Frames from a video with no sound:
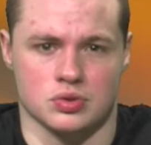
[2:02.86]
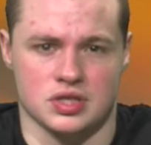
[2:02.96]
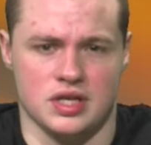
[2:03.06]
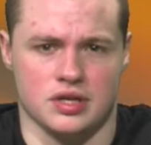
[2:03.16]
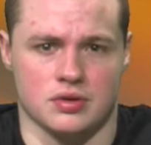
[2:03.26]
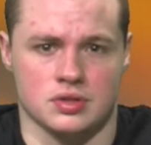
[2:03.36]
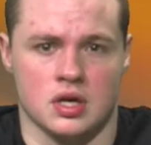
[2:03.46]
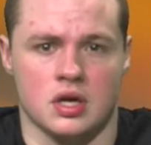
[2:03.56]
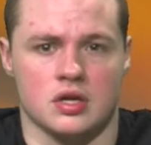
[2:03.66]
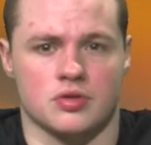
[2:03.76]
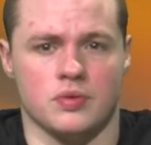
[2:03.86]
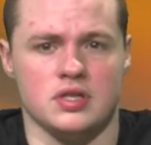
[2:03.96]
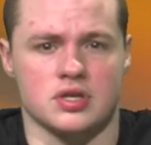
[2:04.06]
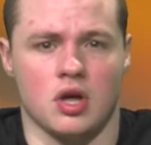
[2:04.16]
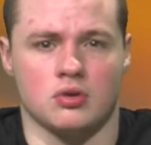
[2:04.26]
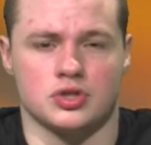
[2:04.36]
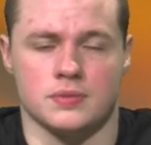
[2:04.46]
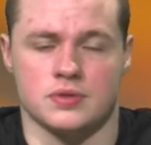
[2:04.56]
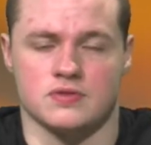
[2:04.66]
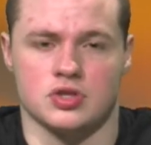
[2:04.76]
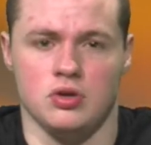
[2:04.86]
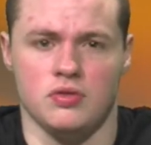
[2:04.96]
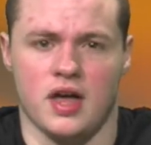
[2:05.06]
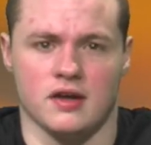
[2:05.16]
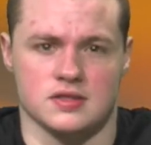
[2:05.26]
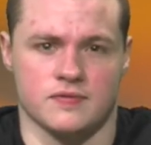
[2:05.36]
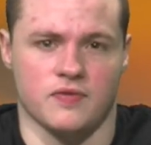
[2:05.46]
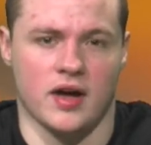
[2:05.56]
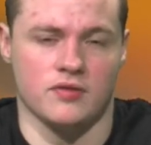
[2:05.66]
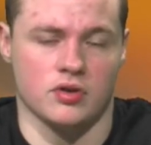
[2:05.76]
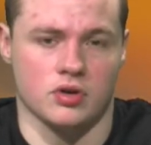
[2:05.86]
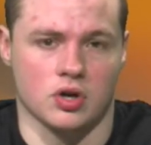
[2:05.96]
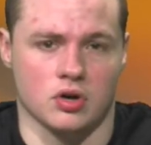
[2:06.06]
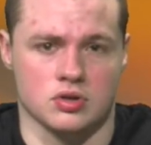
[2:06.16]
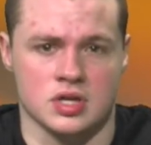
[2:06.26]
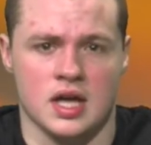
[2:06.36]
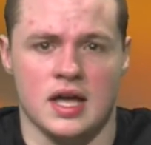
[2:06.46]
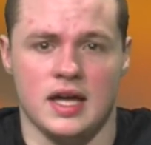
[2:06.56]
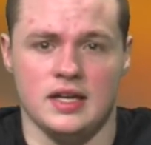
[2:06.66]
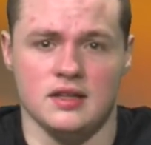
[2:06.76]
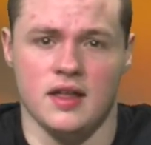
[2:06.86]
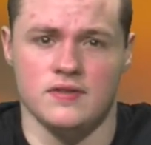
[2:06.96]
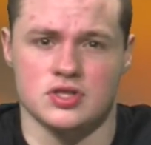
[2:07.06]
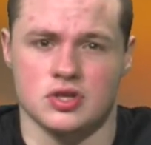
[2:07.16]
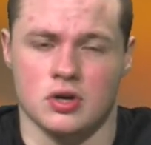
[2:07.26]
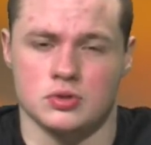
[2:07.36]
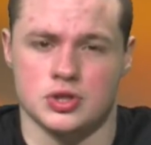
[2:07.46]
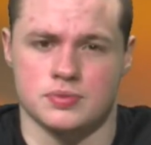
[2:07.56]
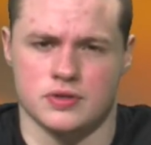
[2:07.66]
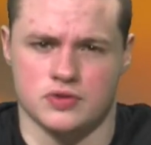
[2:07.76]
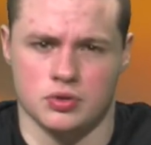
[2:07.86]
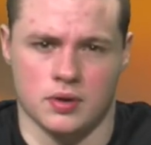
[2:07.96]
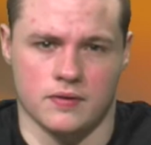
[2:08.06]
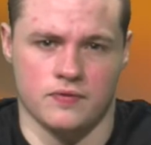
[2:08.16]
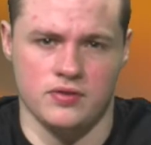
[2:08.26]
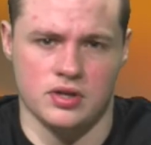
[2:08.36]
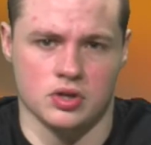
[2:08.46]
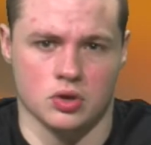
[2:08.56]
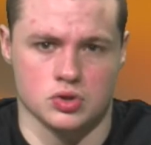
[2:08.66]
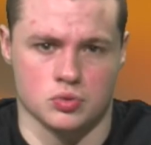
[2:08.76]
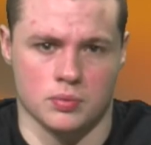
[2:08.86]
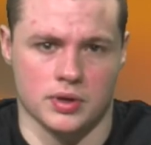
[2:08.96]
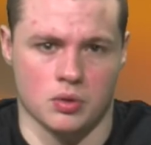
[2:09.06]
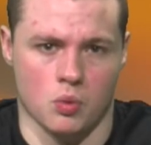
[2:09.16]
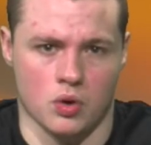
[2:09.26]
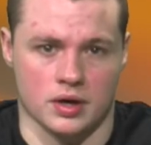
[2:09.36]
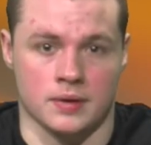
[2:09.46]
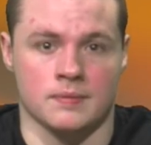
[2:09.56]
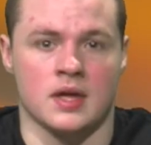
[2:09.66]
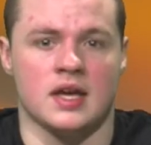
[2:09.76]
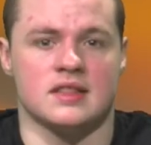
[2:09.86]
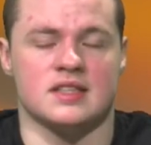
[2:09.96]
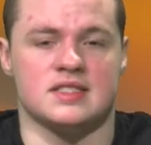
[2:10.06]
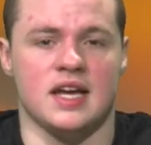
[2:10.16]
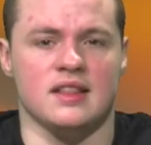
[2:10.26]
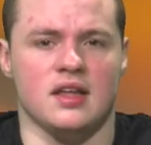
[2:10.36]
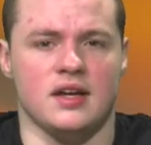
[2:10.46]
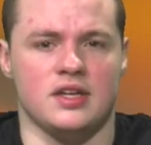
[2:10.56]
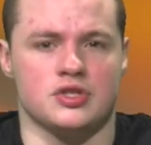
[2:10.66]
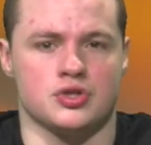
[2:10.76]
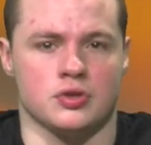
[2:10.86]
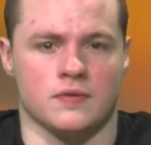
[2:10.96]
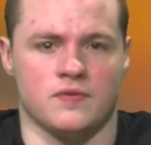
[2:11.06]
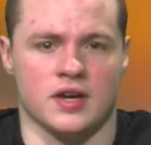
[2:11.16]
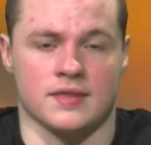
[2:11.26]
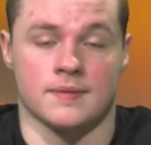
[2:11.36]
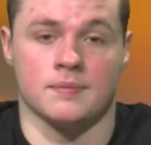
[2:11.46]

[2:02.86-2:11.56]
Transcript: seniors, three scholarships of $2,500 and 11 scholarships of $250 will be awarded. The deadline is June 5th.